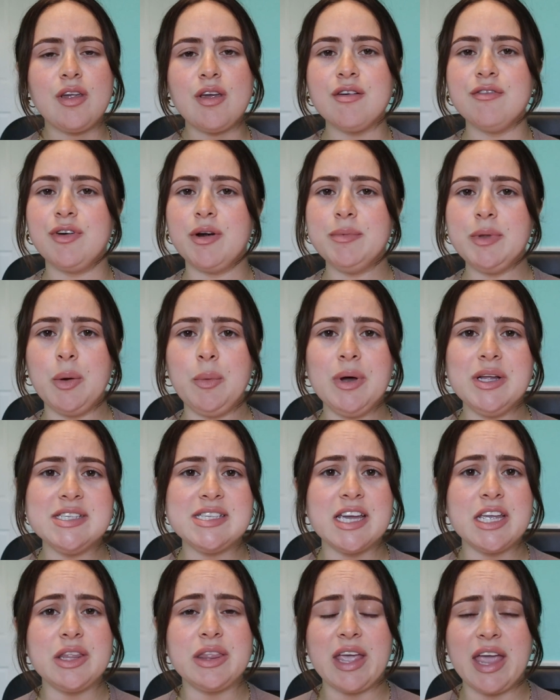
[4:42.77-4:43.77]
from the ones
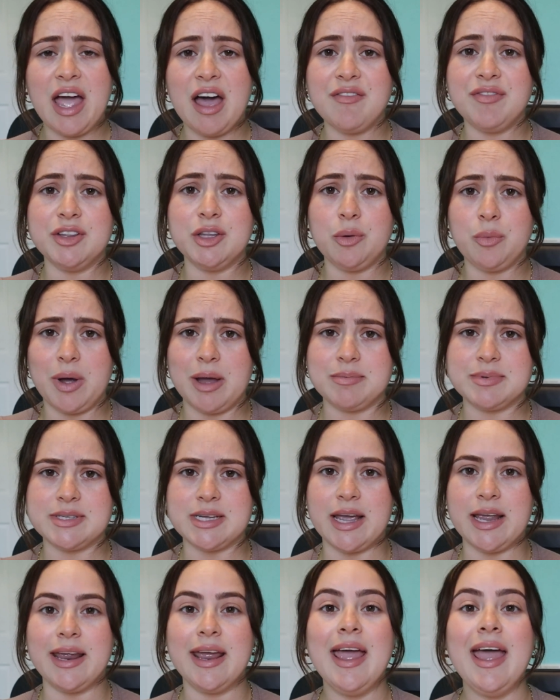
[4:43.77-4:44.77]
that they have on the
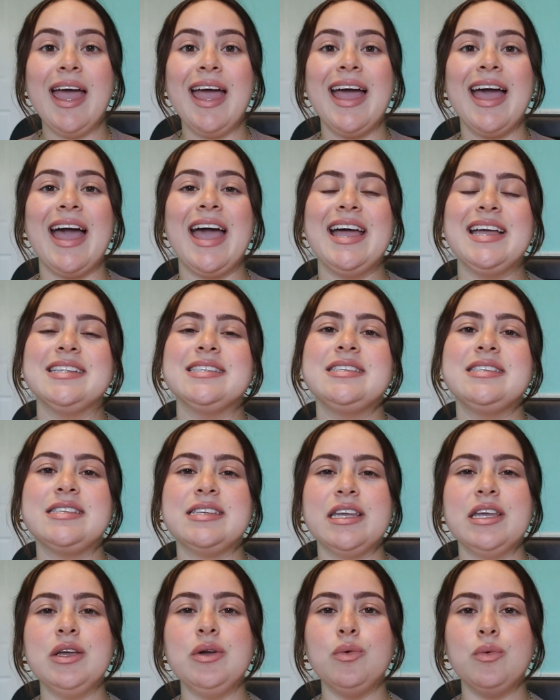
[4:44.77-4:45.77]
website, and
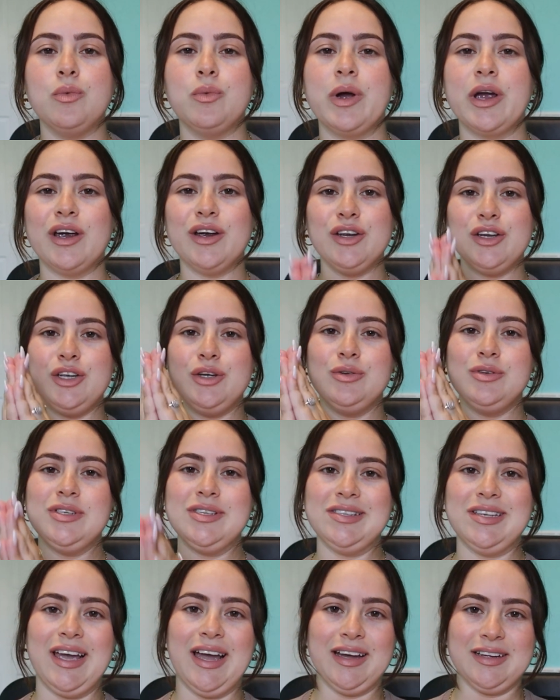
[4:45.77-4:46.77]
see where you
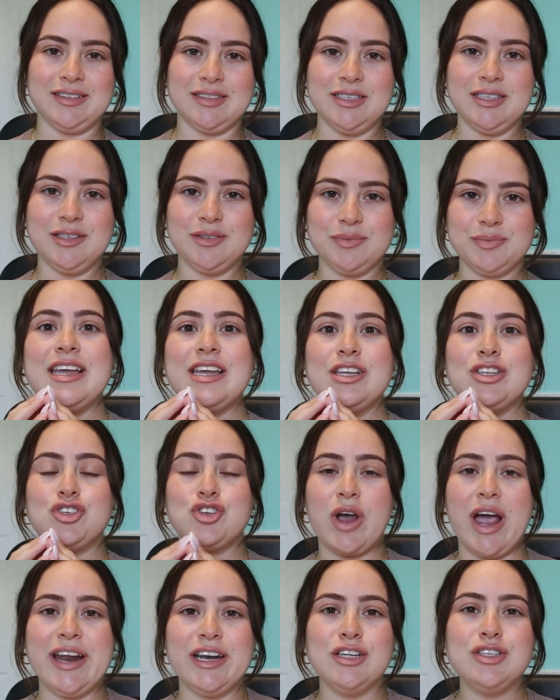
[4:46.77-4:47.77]
stand.
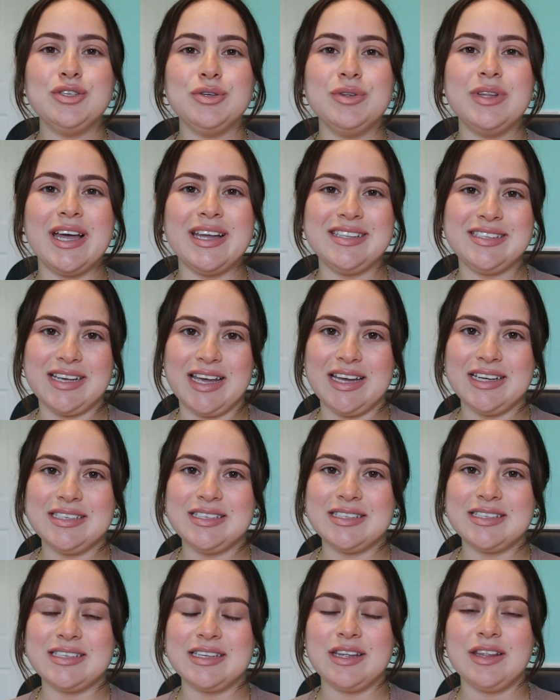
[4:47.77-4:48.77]
Try to do that
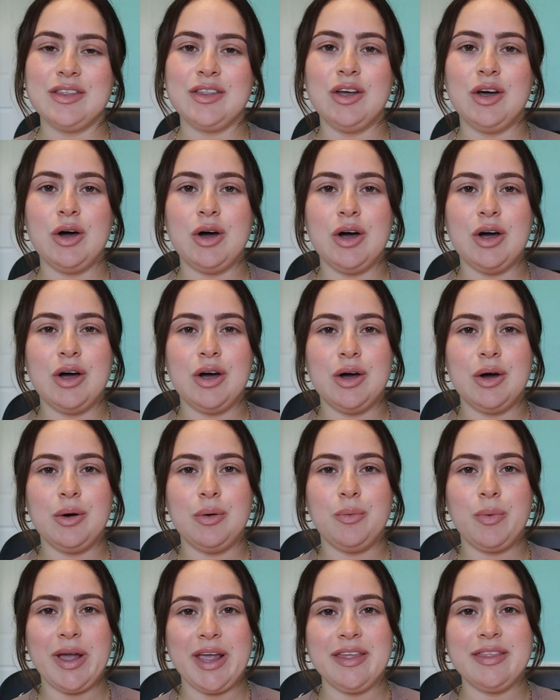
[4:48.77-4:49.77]
test
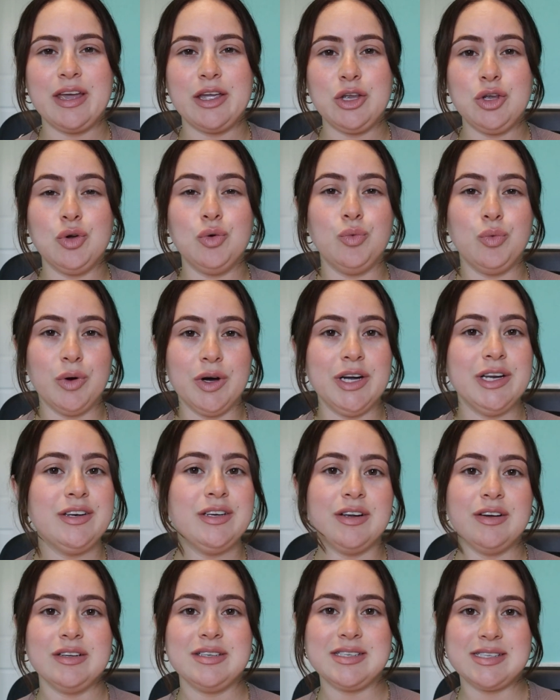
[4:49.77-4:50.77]
the way that you would
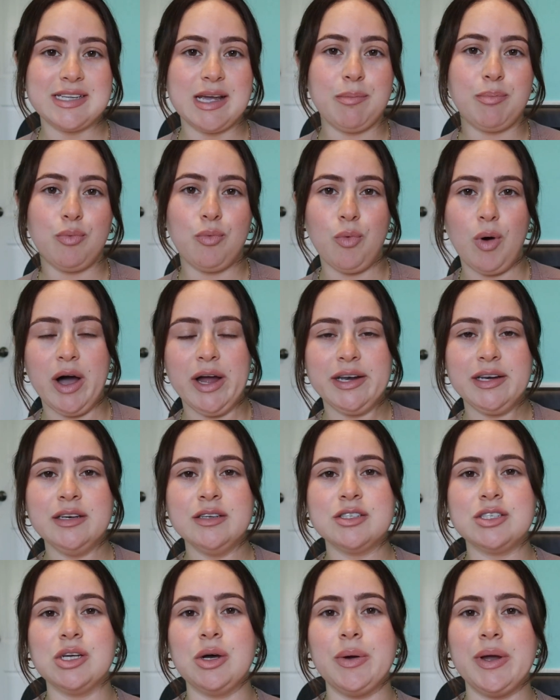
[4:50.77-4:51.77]
step 1.
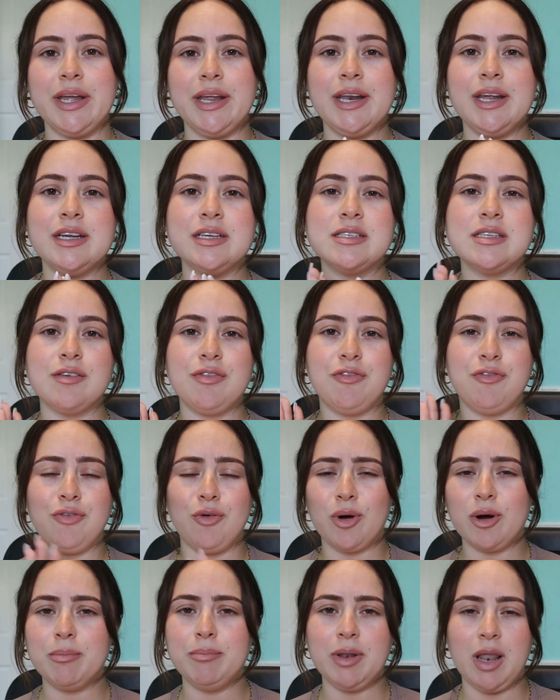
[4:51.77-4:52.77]
So it is
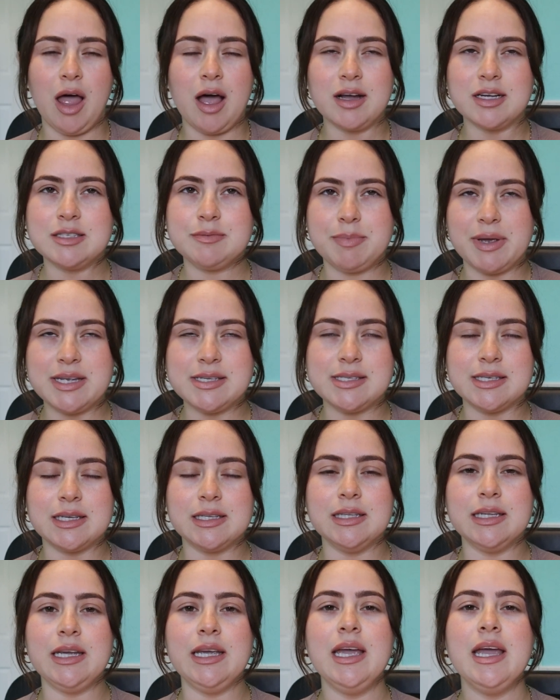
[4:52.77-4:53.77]
4 blocks
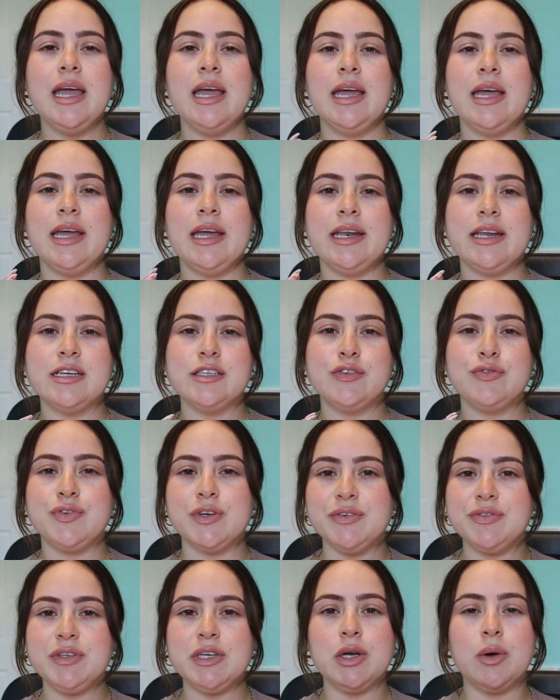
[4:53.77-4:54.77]
basically. It is
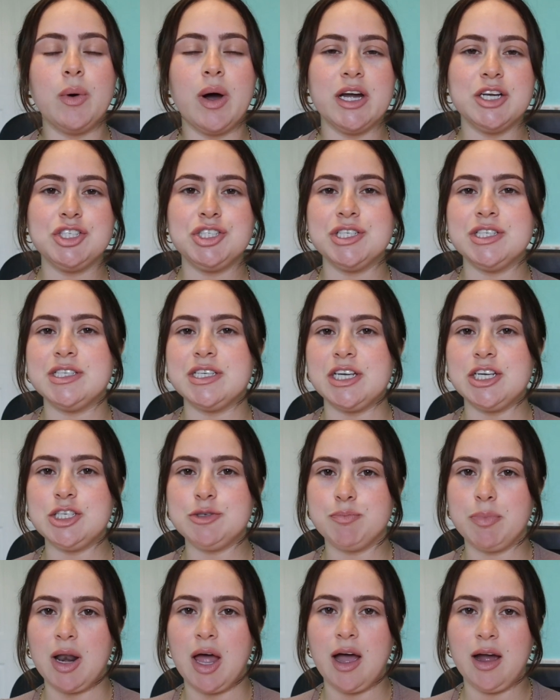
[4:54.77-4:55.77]
50 questions
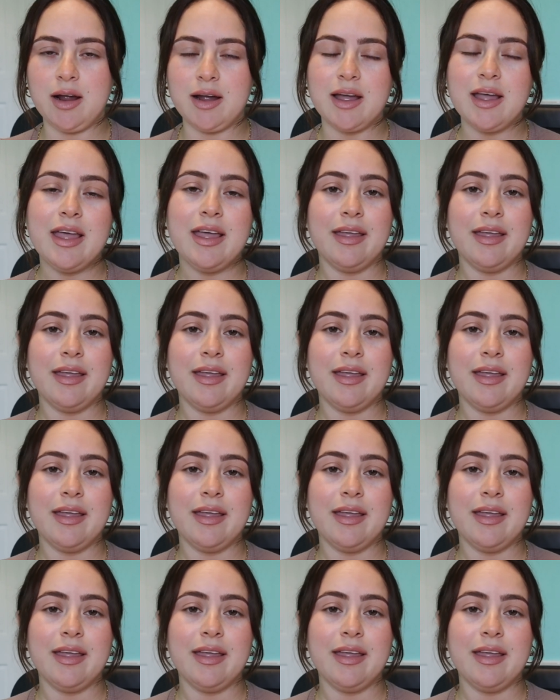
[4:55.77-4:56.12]
each block.